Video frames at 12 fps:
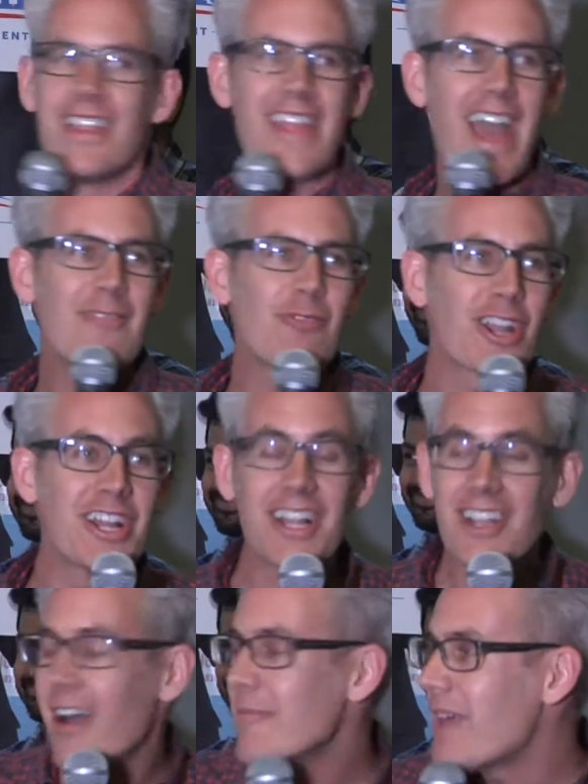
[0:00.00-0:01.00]
we're going to
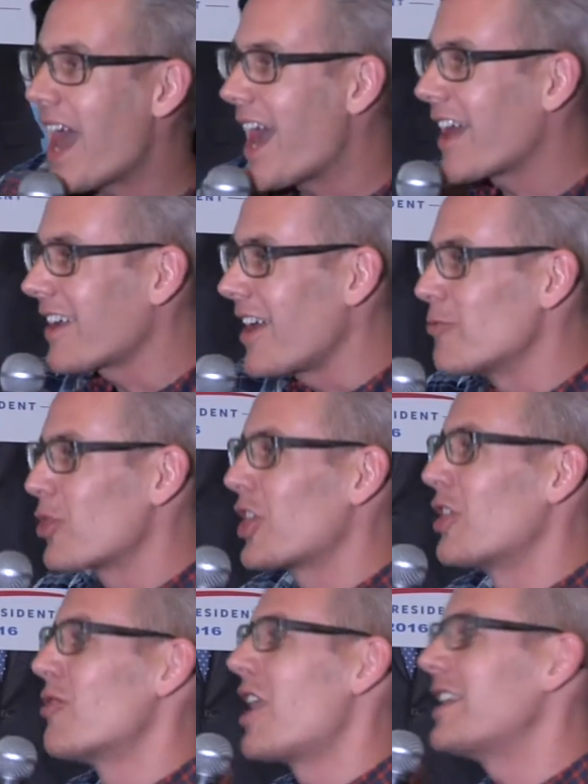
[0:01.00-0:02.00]
come back and we're
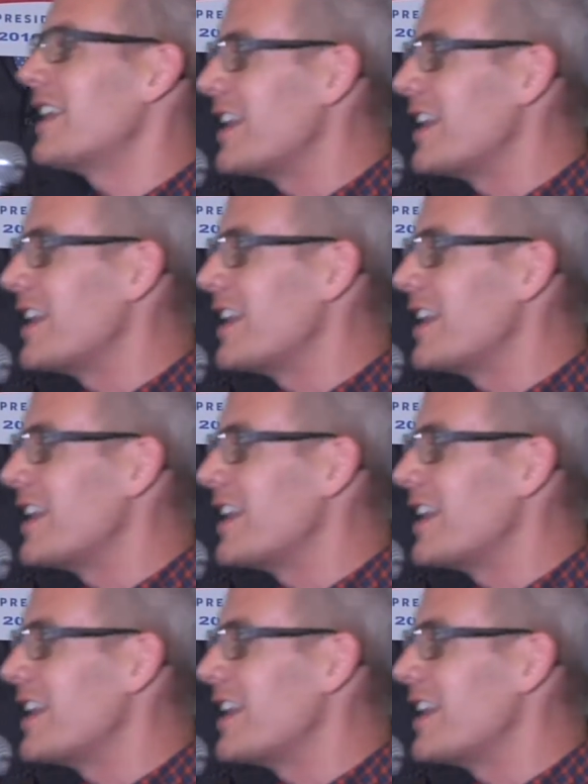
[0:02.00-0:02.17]
going to run an